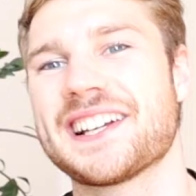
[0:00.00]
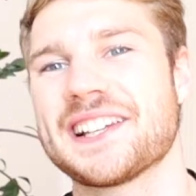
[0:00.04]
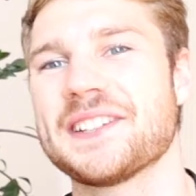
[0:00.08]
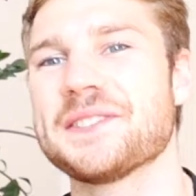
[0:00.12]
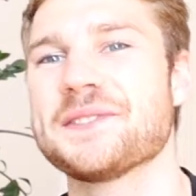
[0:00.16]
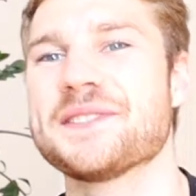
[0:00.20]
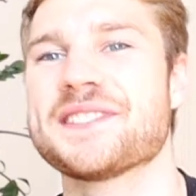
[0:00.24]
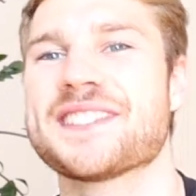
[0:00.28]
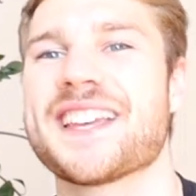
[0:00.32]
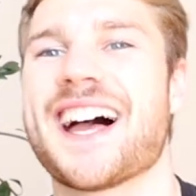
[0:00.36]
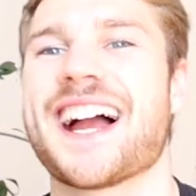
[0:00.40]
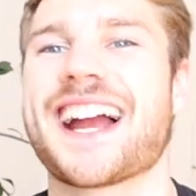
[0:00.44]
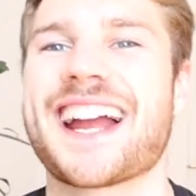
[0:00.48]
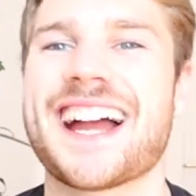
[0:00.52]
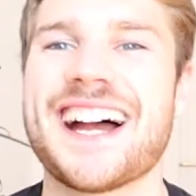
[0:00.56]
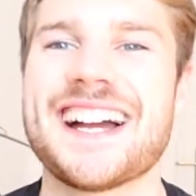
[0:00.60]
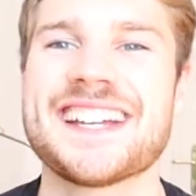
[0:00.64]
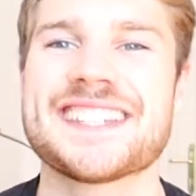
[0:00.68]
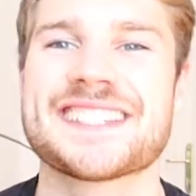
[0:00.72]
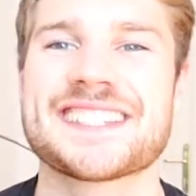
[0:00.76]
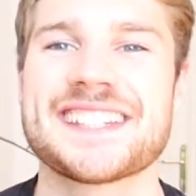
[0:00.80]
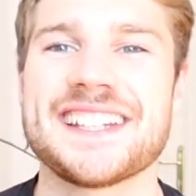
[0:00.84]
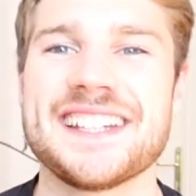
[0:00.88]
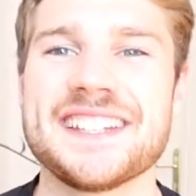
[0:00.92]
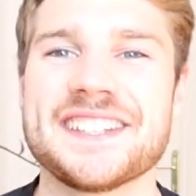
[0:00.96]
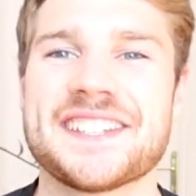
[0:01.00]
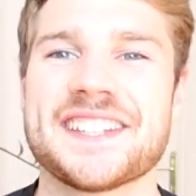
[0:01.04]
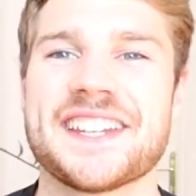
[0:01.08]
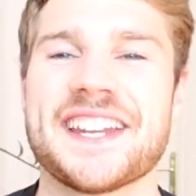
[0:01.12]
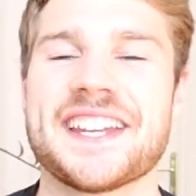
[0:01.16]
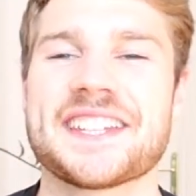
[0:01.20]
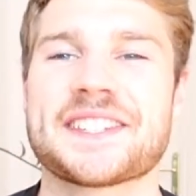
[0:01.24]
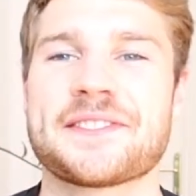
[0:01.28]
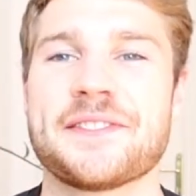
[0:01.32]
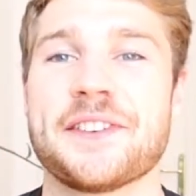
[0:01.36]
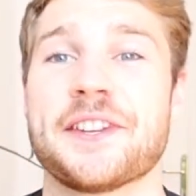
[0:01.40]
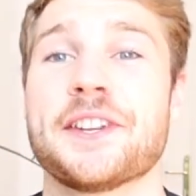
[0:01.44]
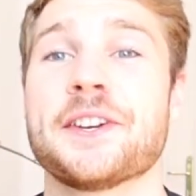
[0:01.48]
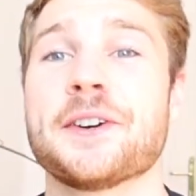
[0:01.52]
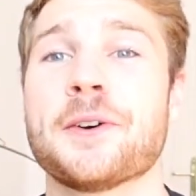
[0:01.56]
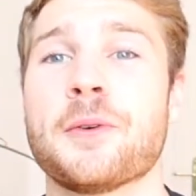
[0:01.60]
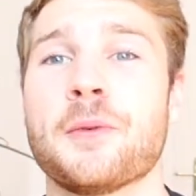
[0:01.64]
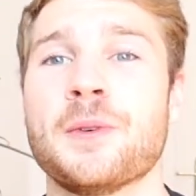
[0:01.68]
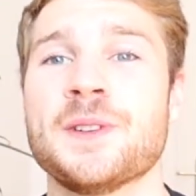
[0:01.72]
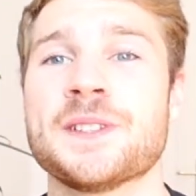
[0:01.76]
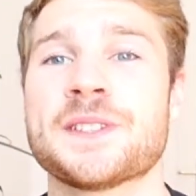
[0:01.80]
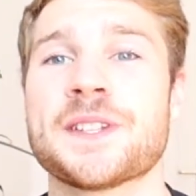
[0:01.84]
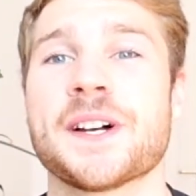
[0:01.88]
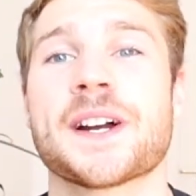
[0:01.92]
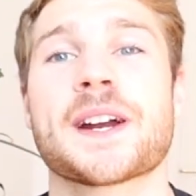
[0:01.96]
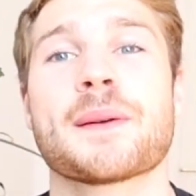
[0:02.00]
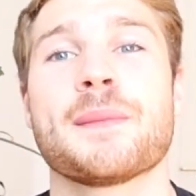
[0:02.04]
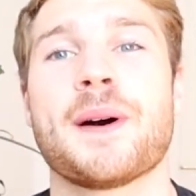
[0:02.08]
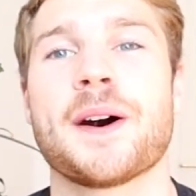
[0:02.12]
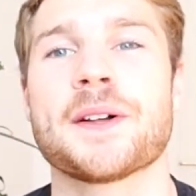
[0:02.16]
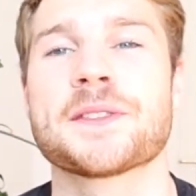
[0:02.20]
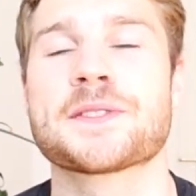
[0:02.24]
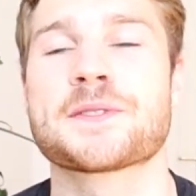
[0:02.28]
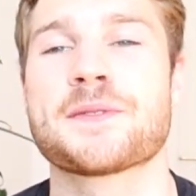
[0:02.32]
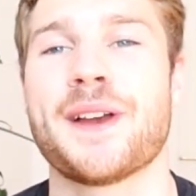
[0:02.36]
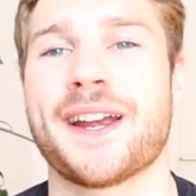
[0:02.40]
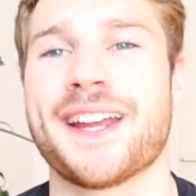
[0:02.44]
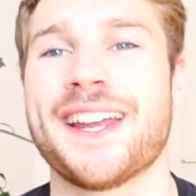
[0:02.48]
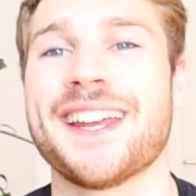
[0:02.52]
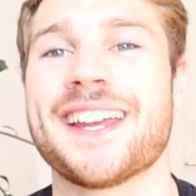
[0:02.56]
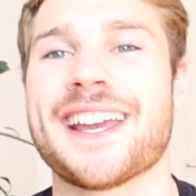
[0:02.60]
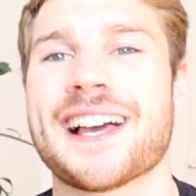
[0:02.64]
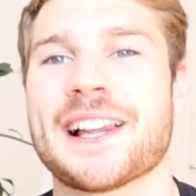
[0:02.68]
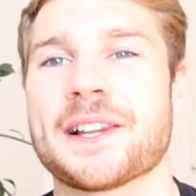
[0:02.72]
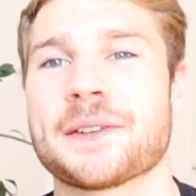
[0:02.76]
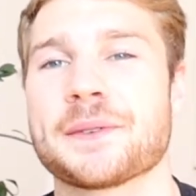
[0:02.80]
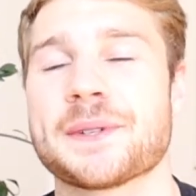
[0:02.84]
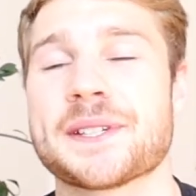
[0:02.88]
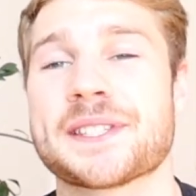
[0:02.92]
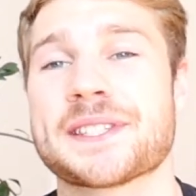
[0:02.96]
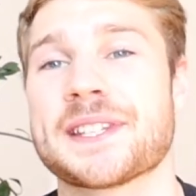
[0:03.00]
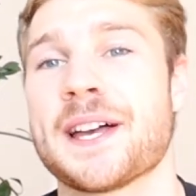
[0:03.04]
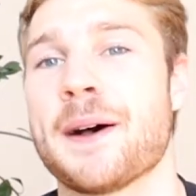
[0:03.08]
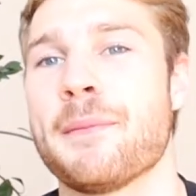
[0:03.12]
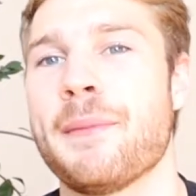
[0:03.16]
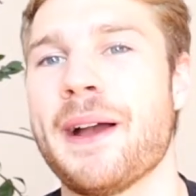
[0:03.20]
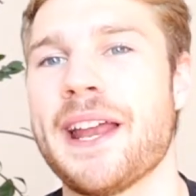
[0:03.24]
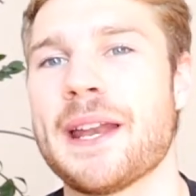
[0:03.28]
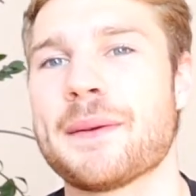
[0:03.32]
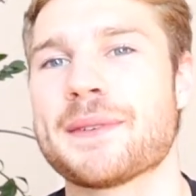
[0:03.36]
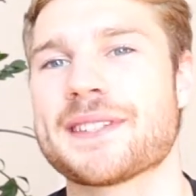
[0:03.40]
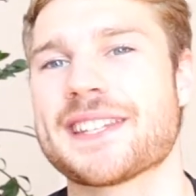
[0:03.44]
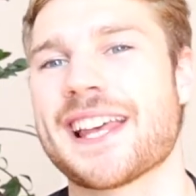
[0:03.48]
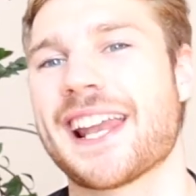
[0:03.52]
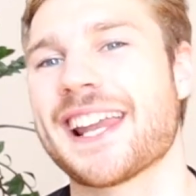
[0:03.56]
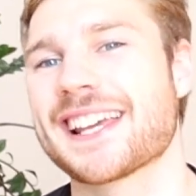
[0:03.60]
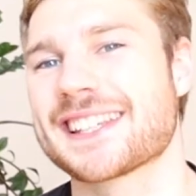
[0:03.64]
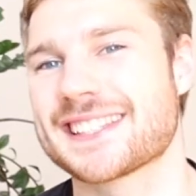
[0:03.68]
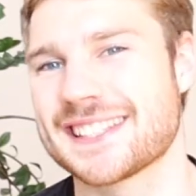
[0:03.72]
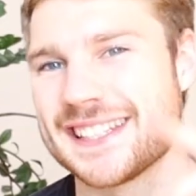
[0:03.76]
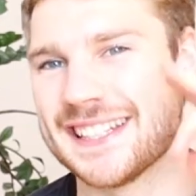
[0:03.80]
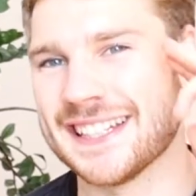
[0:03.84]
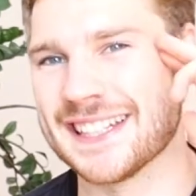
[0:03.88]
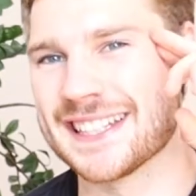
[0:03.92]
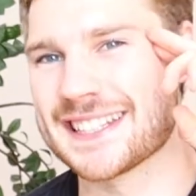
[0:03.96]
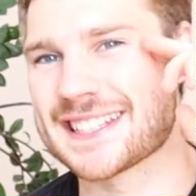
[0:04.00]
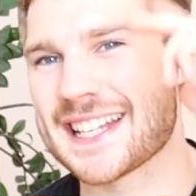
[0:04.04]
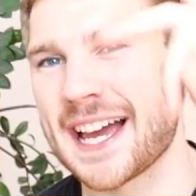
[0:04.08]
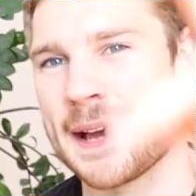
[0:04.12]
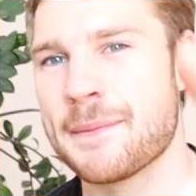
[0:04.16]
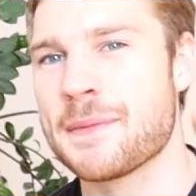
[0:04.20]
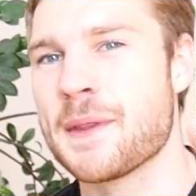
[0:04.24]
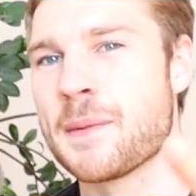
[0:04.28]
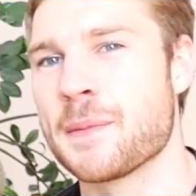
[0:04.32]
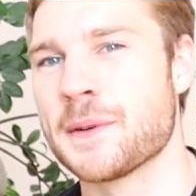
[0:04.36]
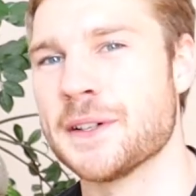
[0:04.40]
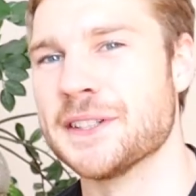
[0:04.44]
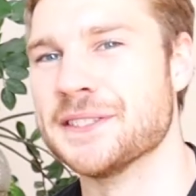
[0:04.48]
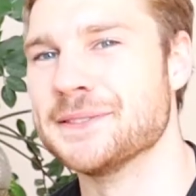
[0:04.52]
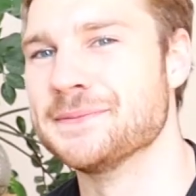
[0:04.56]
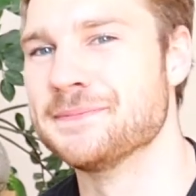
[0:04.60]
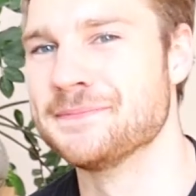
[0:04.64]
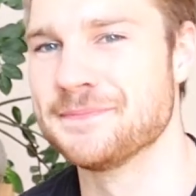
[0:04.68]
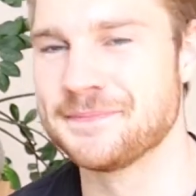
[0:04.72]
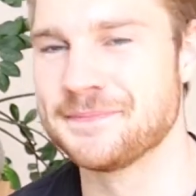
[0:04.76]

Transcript: Gluten Tag, guys. In today's video, we'll talk about tracking calories. My name is Alex and I'm the bro.